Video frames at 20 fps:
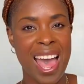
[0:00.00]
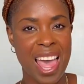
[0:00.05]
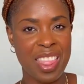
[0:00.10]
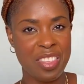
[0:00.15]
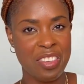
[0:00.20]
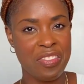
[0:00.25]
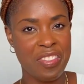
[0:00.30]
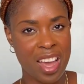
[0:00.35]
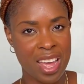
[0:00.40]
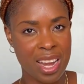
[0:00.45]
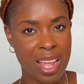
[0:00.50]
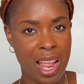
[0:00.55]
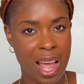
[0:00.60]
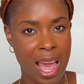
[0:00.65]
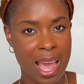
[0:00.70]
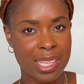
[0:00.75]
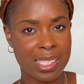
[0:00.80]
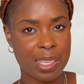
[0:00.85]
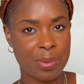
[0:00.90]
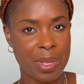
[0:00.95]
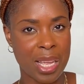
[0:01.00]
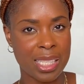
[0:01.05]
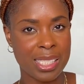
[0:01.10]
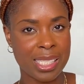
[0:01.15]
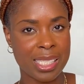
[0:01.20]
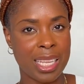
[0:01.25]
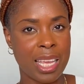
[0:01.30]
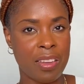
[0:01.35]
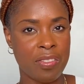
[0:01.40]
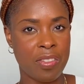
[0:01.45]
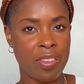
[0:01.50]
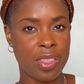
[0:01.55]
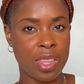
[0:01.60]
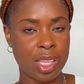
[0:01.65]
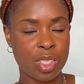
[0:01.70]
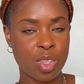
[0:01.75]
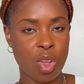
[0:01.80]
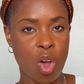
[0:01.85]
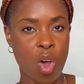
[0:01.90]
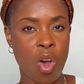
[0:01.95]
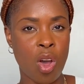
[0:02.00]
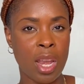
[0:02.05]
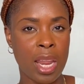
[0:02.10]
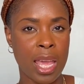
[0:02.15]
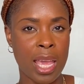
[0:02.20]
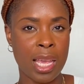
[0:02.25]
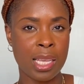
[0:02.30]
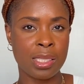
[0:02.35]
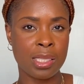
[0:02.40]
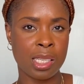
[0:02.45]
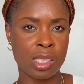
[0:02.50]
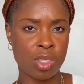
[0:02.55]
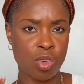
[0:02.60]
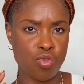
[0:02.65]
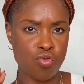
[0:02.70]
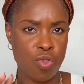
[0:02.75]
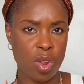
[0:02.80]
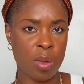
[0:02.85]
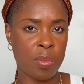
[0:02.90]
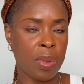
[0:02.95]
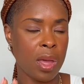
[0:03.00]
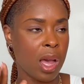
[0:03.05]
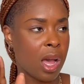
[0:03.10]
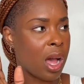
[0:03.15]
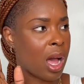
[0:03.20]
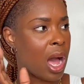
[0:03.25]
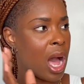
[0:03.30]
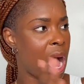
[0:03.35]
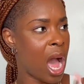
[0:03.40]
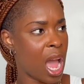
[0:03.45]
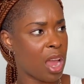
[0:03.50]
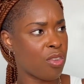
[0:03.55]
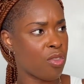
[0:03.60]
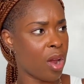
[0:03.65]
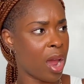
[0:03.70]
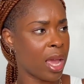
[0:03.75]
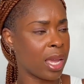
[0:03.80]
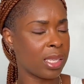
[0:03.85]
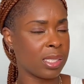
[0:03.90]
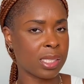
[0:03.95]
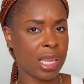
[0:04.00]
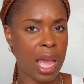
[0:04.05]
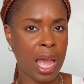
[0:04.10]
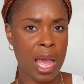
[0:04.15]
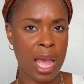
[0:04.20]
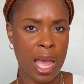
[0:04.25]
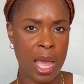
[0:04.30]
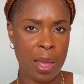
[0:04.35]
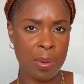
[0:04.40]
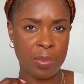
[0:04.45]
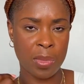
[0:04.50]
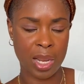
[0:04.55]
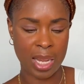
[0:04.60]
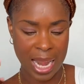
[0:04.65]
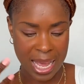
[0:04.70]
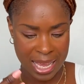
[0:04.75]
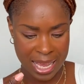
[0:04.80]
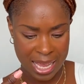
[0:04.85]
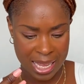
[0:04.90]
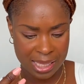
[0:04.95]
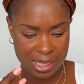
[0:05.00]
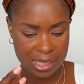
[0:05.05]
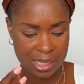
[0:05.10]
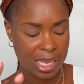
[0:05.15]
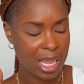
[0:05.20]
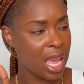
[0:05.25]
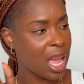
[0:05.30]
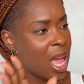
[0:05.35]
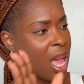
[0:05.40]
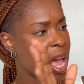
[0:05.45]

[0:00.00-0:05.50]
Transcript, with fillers: And the final item that I did get for this haul is this rib high-rise um, leggings.